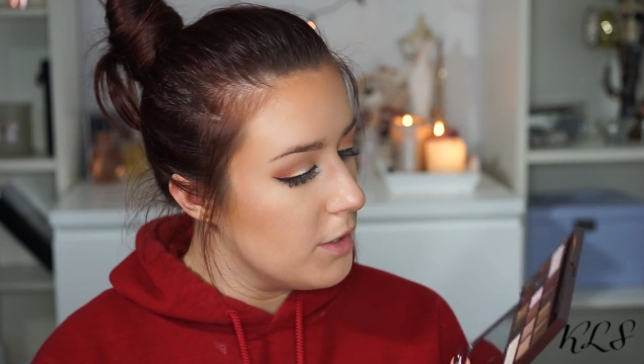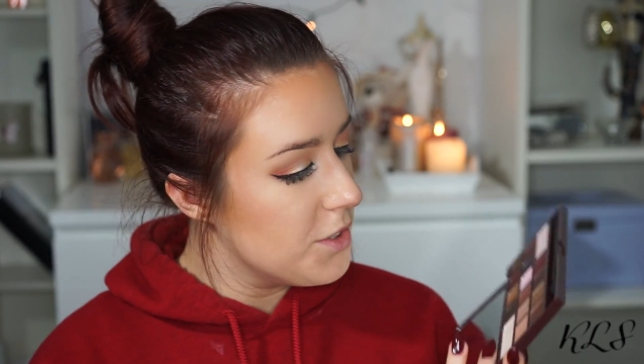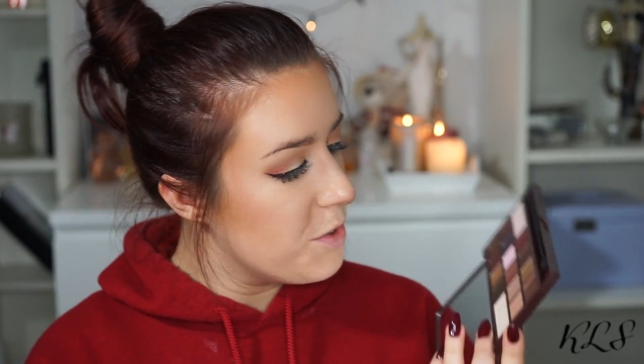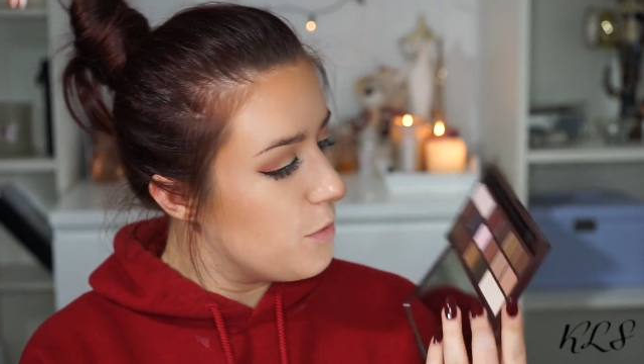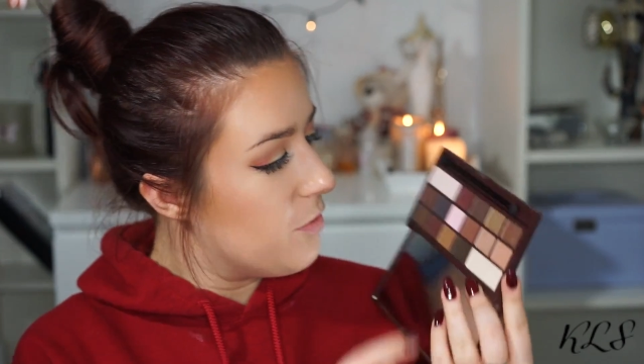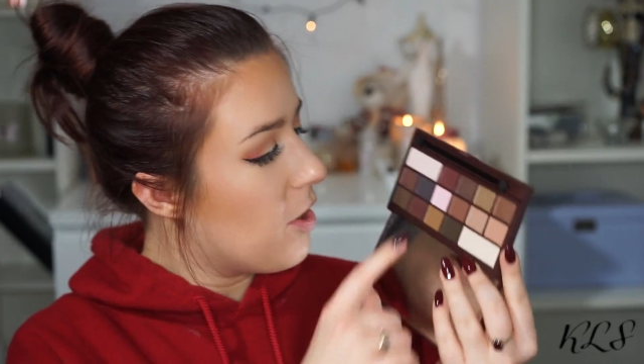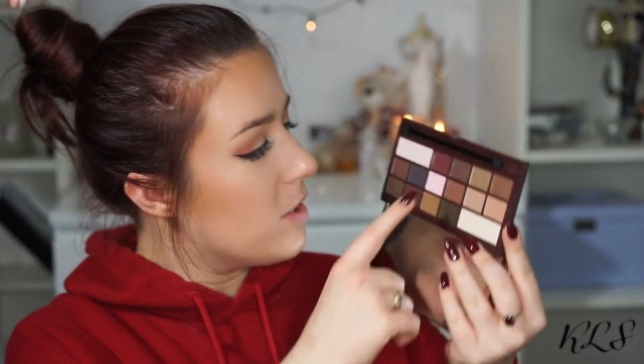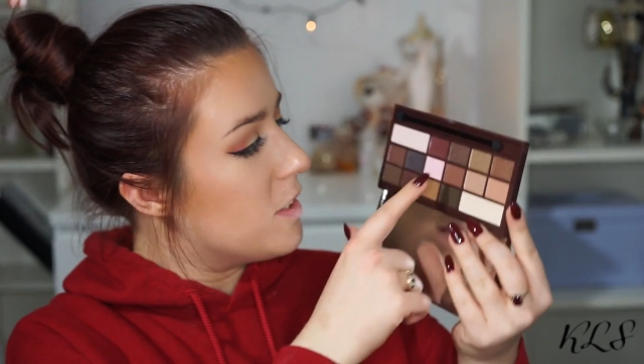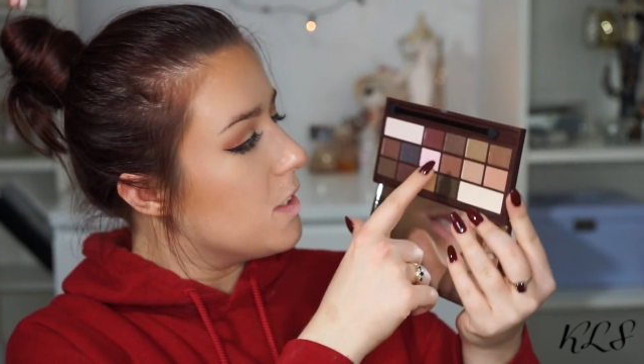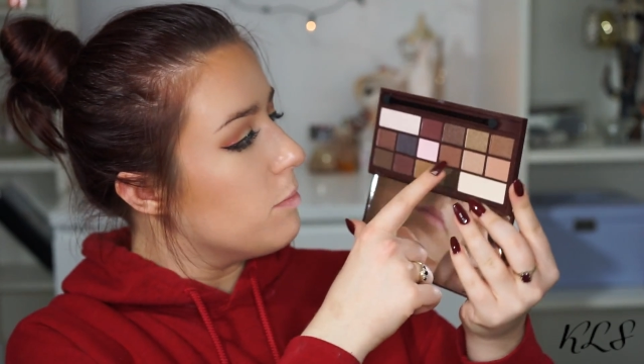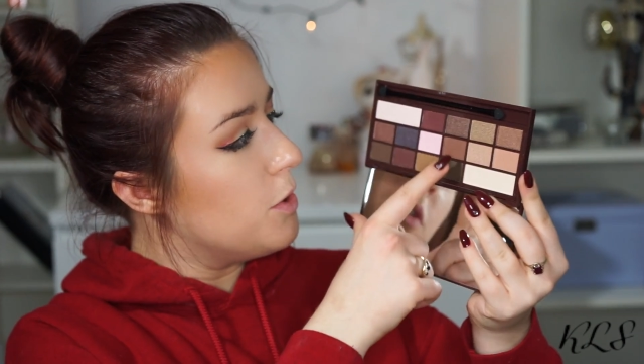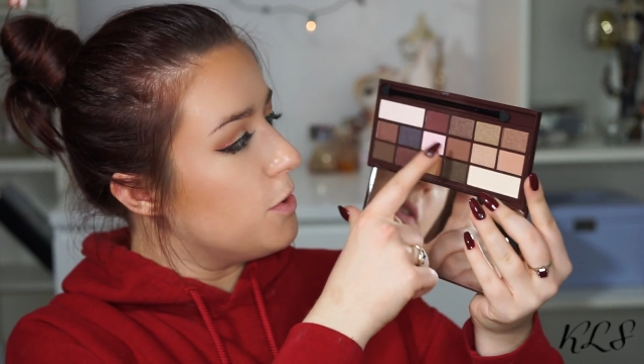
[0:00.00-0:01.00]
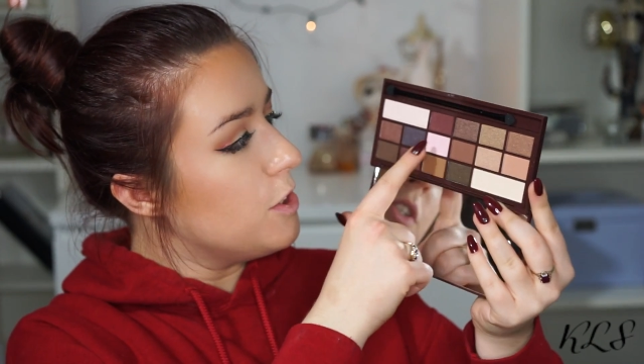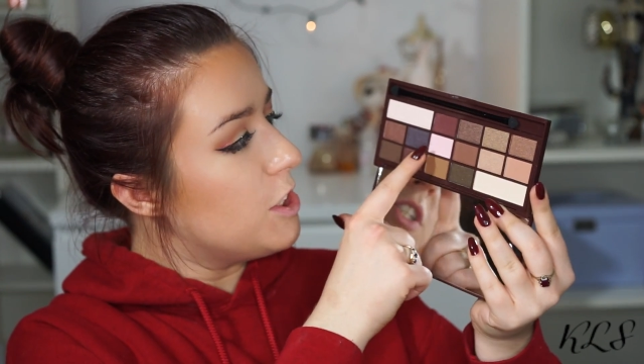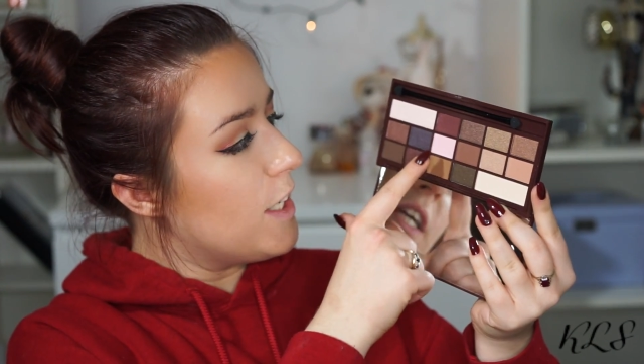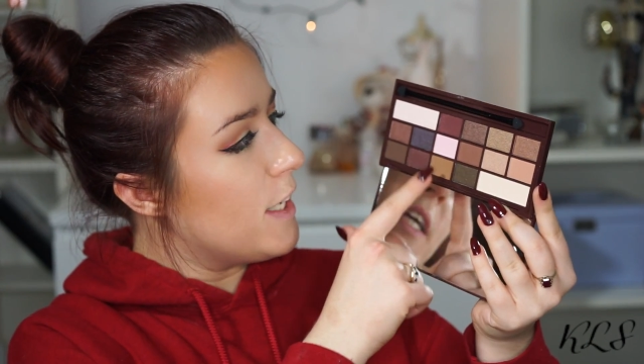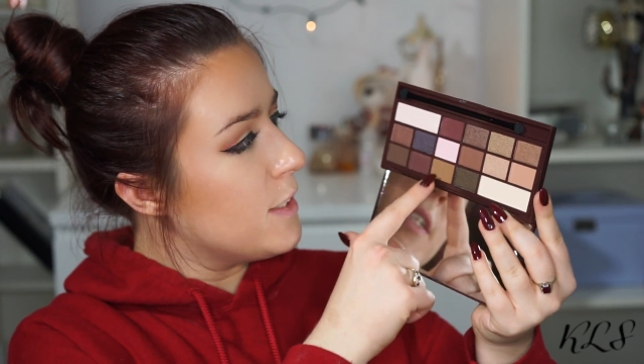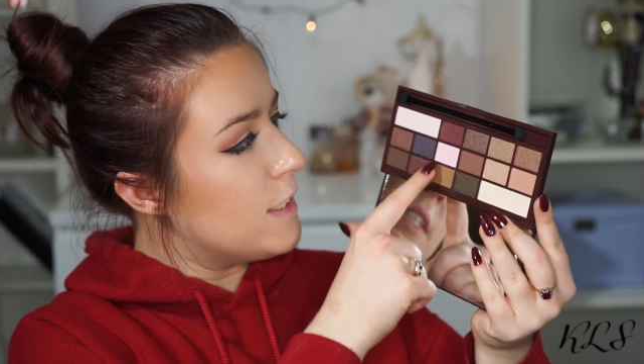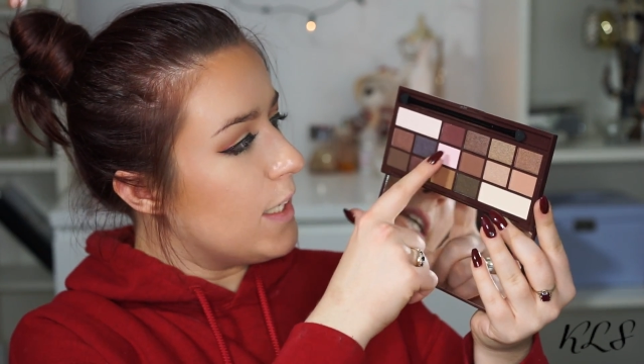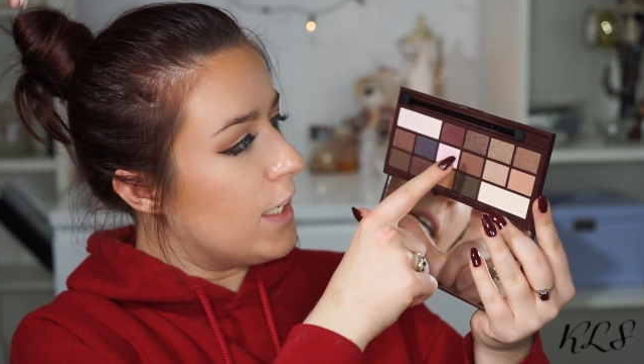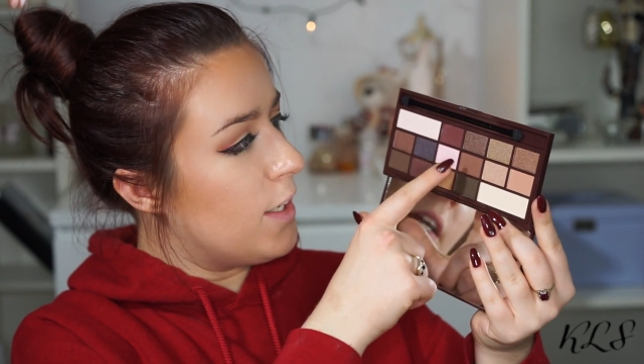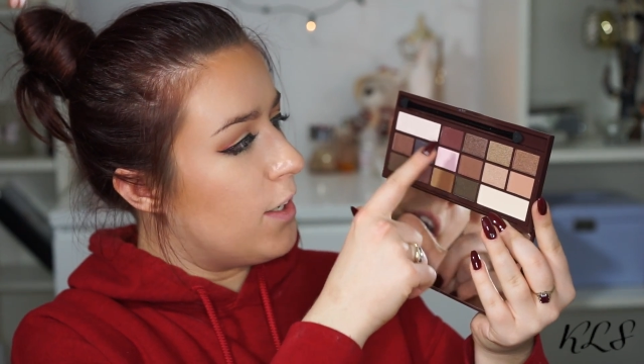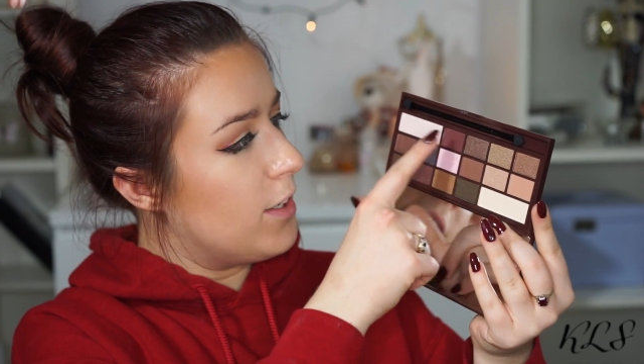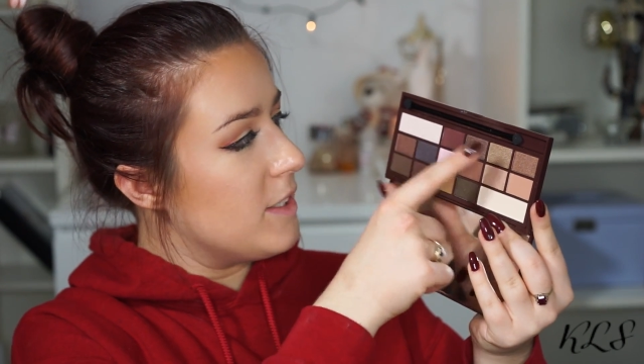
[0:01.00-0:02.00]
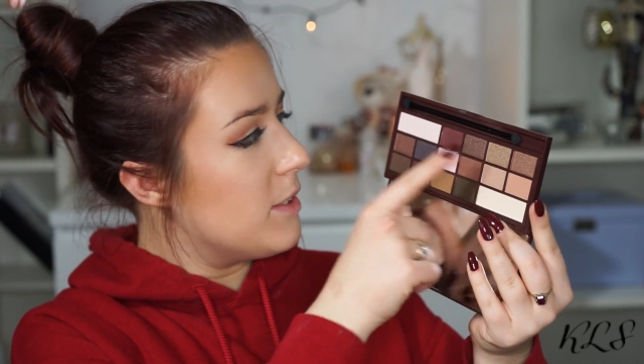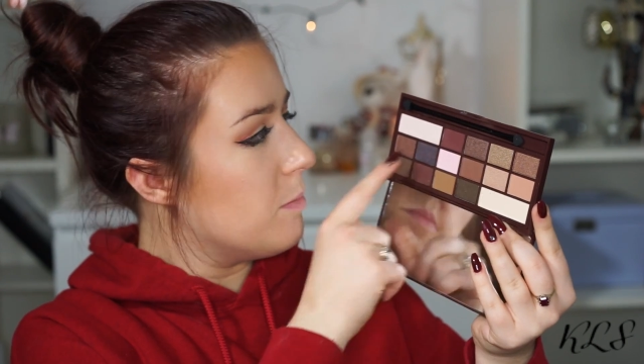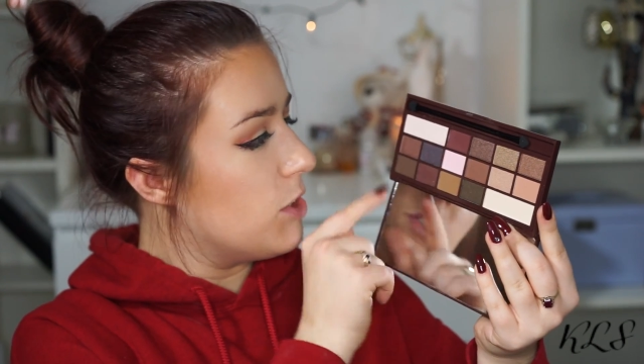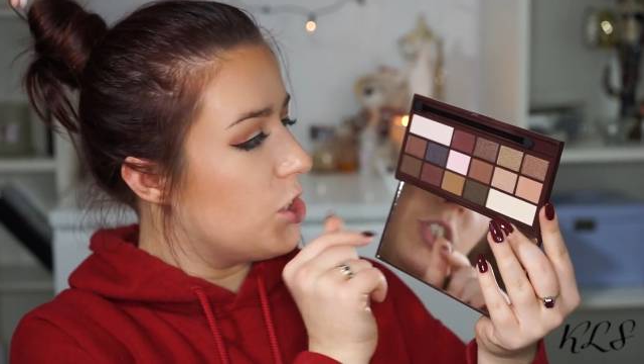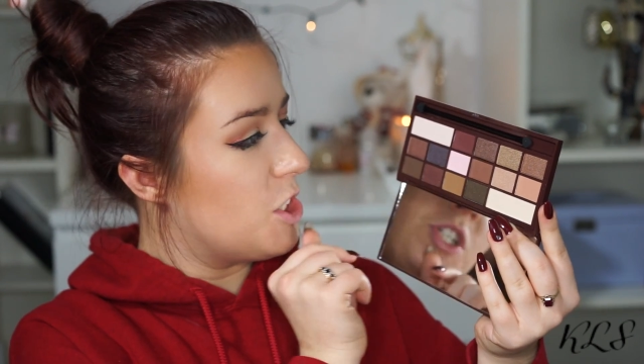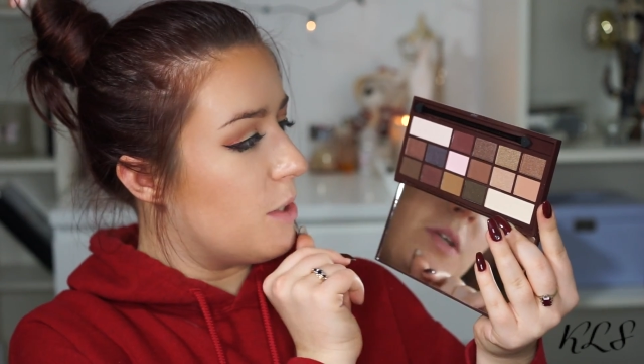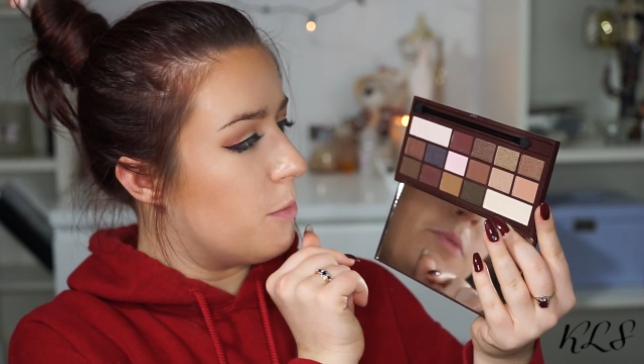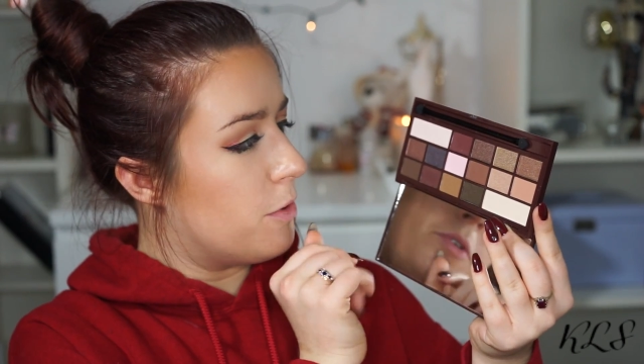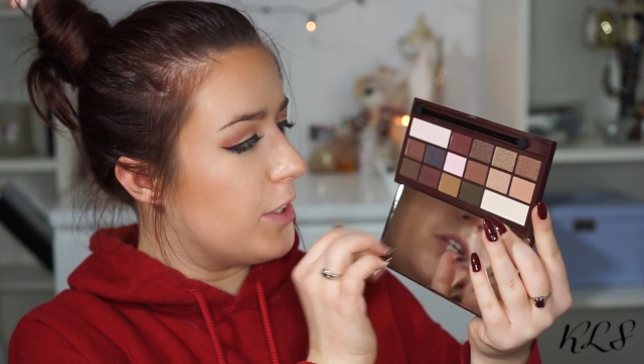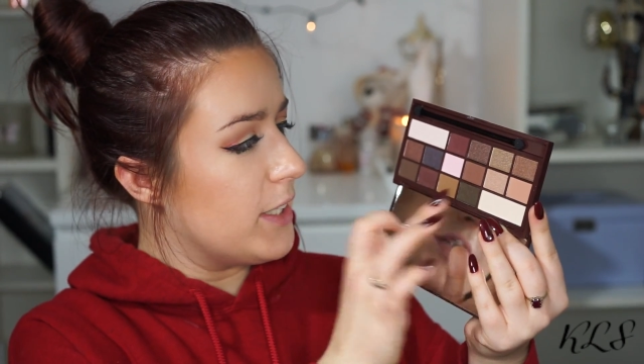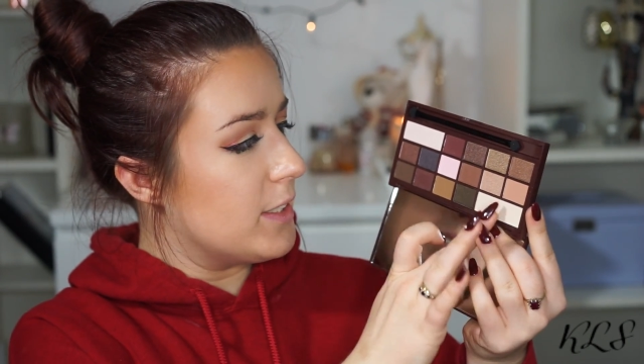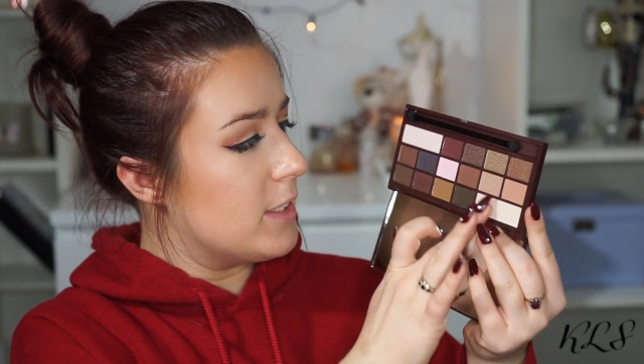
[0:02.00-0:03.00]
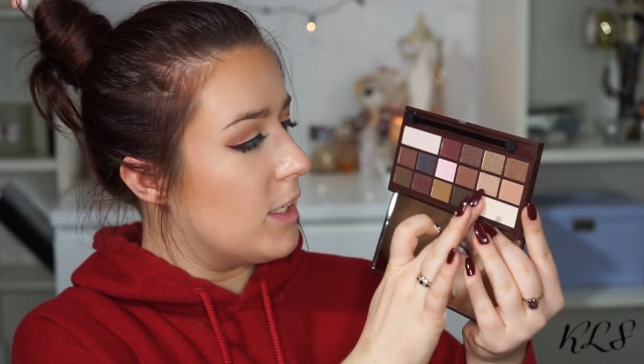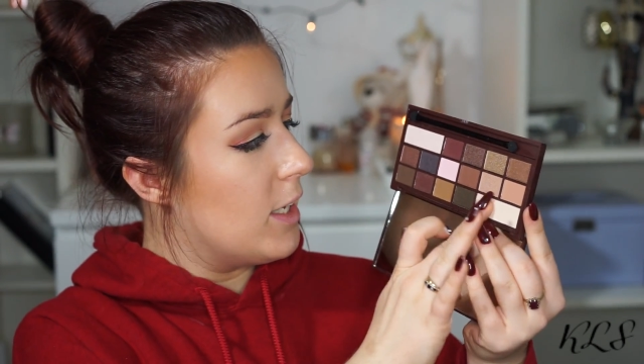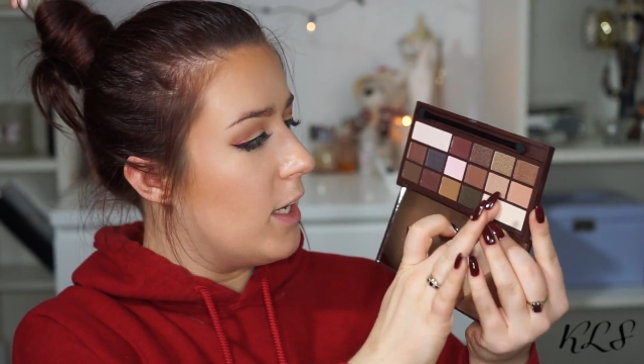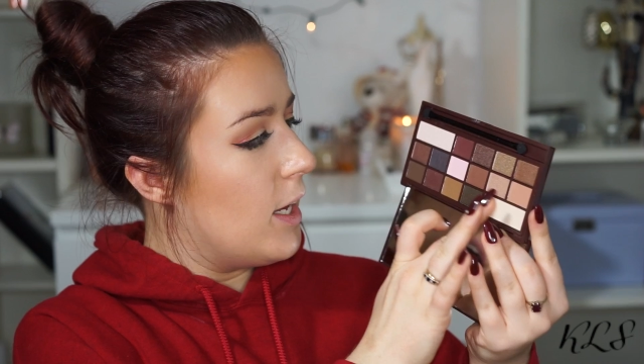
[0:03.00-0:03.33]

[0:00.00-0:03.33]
So we've got some nude shades here and some shimmeries.